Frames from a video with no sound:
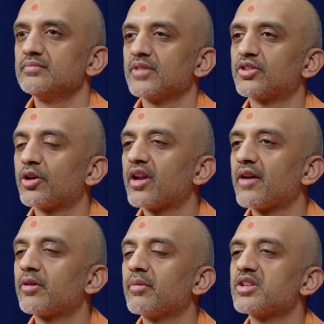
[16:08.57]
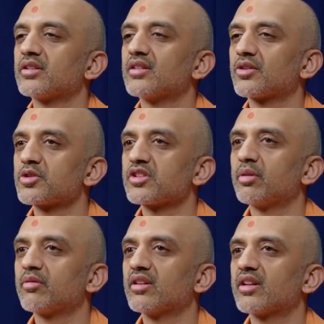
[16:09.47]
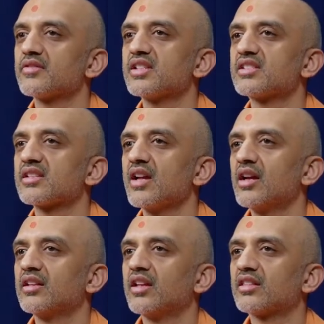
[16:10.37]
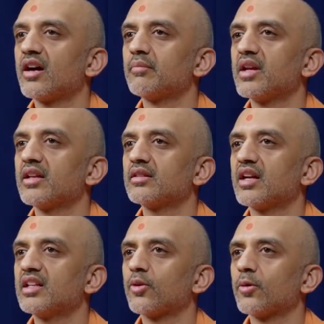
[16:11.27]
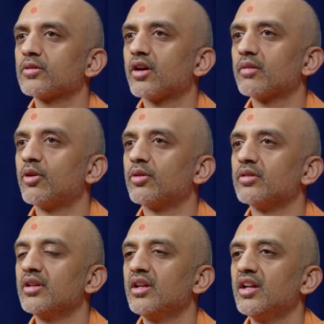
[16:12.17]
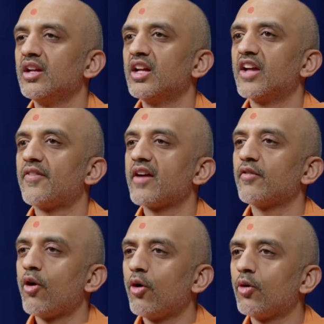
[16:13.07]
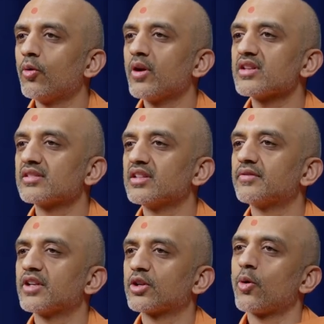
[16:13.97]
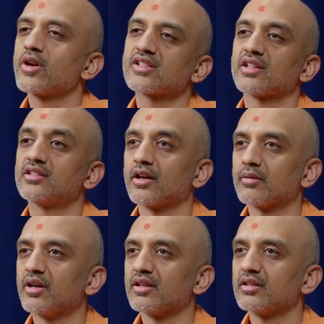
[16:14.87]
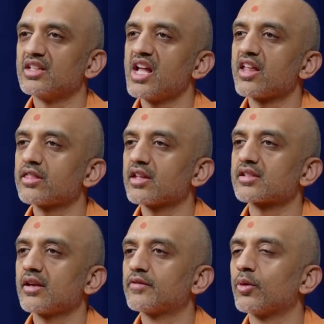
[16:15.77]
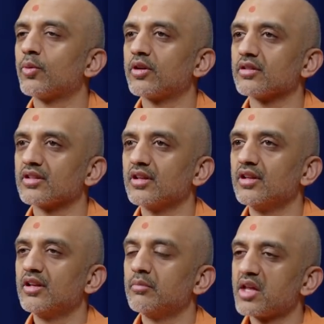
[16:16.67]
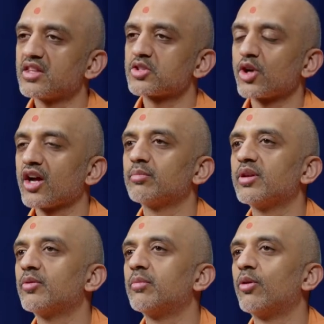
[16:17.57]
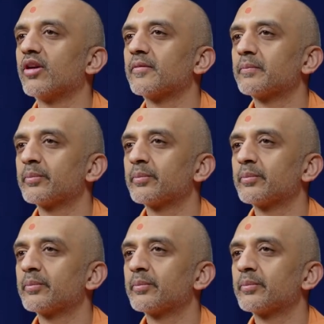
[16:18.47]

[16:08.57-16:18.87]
The third affirmation that Krishna Bhagwan gives, he says, Yatha me daito dharmo. If I have always lived according to dharma, the ethics of the world, may this child be reborn.